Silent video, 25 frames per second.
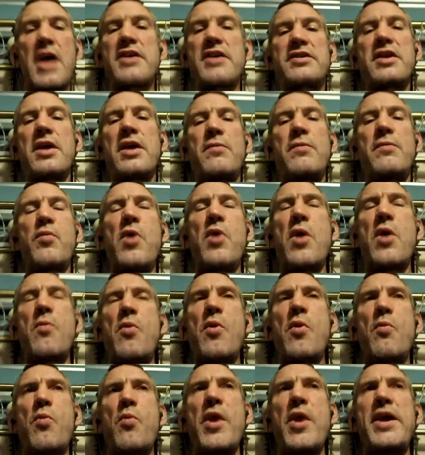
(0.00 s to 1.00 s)
see, we
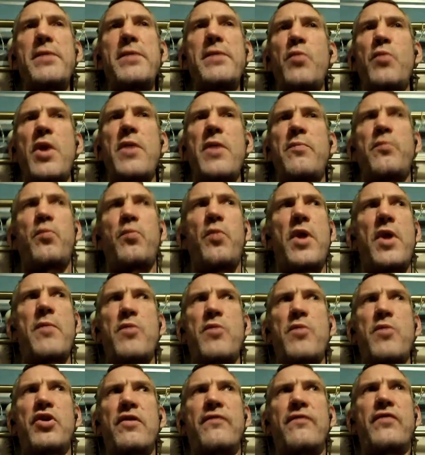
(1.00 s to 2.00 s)

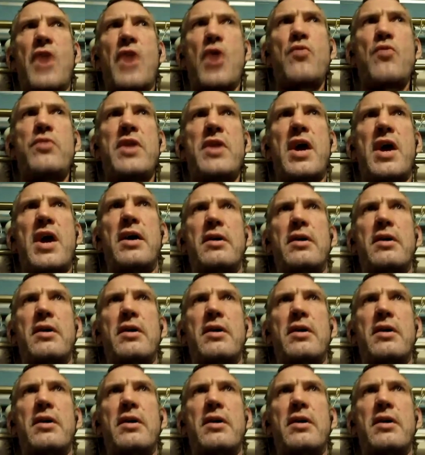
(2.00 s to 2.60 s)
wouldn't have known that.